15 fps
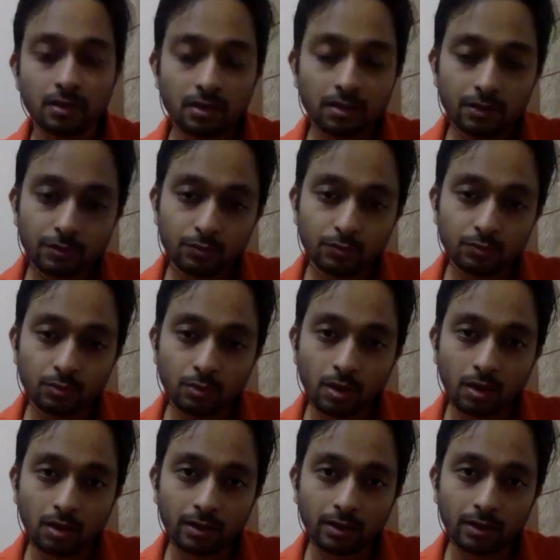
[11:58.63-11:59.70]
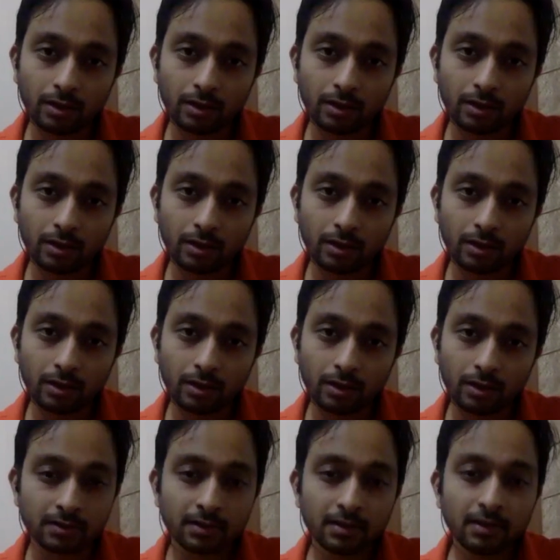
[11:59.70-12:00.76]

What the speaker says: to get out of the market.